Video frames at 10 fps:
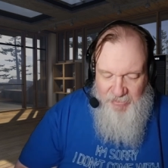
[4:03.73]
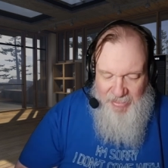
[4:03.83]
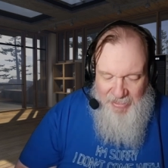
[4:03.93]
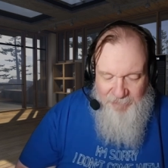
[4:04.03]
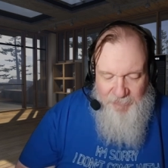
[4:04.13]

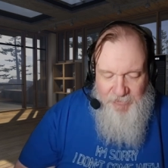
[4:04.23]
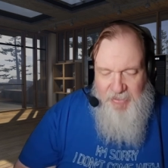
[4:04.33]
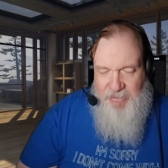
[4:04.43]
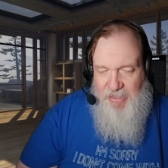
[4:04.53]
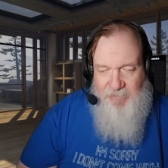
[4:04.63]

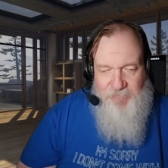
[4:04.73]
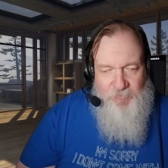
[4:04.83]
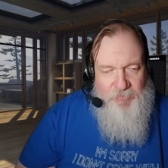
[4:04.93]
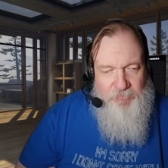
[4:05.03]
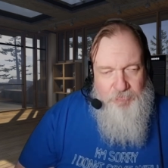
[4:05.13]
Everything and
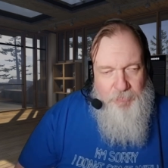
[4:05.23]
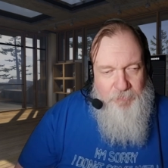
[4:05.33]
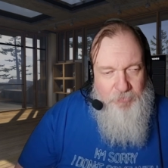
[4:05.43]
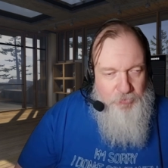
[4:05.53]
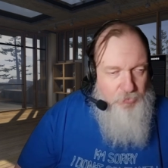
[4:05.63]
everyone of, of
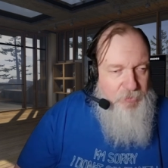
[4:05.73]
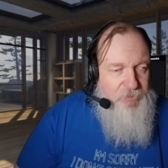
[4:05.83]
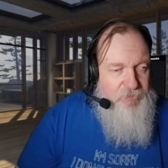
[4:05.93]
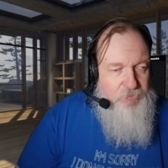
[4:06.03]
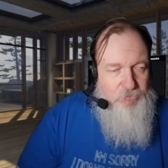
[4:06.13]
who
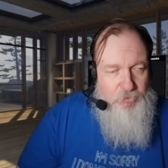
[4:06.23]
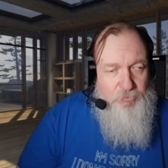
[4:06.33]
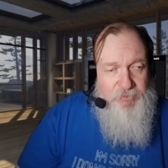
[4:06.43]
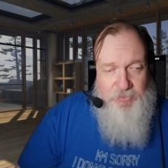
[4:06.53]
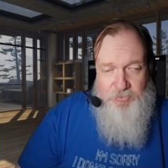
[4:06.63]
is who
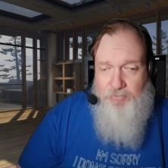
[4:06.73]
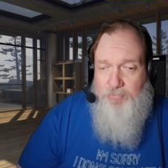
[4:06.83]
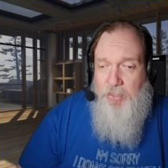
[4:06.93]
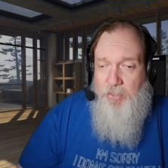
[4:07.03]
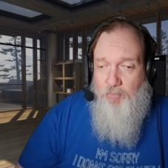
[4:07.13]
is who,
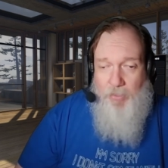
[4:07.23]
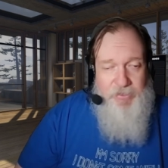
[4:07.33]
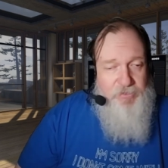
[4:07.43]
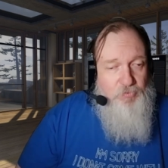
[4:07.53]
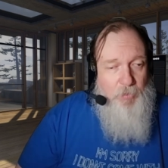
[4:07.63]
what
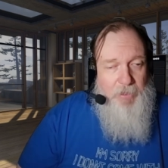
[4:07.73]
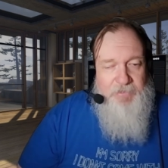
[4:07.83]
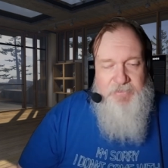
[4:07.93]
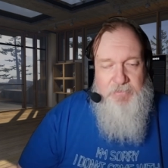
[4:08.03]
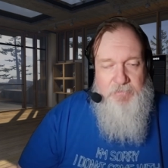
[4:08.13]
is
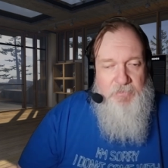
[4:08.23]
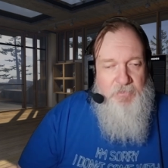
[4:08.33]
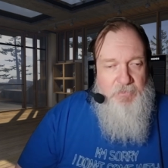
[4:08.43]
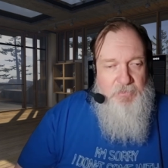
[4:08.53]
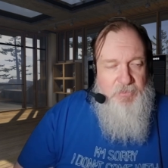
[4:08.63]
what,
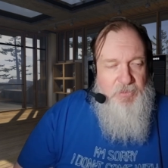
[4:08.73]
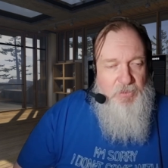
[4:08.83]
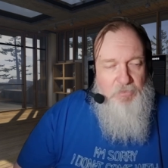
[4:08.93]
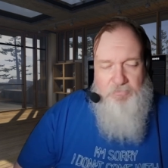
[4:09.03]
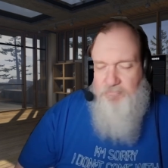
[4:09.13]
you
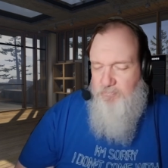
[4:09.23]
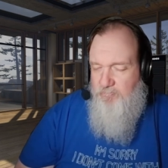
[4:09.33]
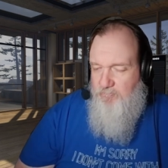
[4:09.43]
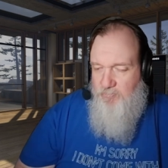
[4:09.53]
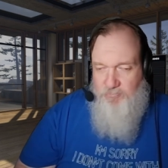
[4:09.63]
know,
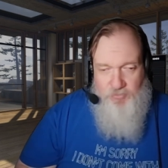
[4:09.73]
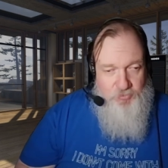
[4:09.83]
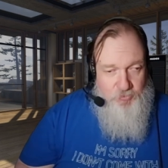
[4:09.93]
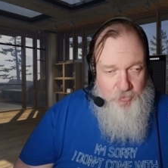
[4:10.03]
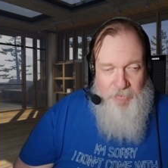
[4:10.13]

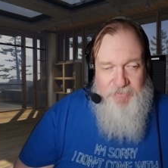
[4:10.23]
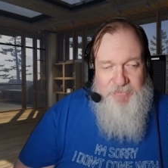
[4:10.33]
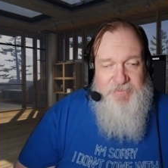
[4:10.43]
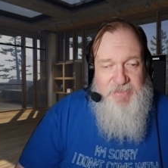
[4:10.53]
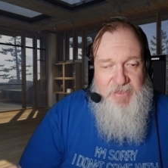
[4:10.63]
cross the
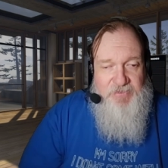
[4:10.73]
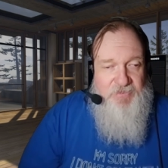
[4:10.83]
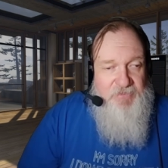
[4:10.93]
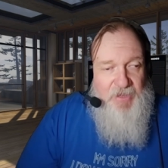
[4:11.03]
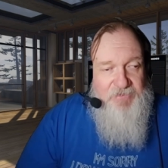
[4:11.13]
T's
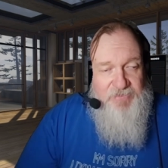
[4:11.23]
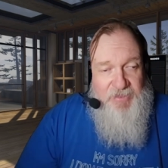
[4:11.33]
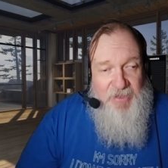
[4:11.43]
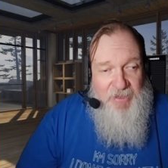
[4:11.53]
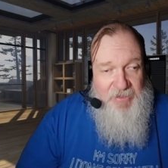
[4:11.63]
and dot
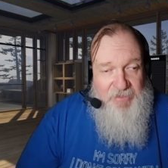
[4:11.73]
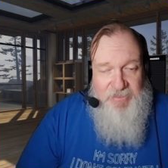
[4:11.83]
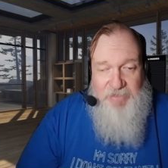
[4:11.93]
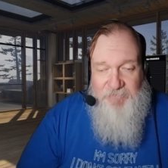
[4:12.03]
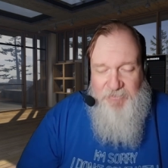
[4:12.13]
the I's
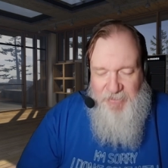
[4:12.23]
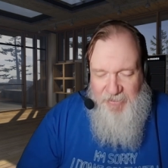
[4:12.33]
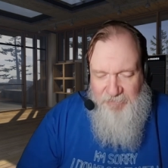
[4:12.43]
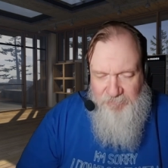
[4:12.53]
and everything.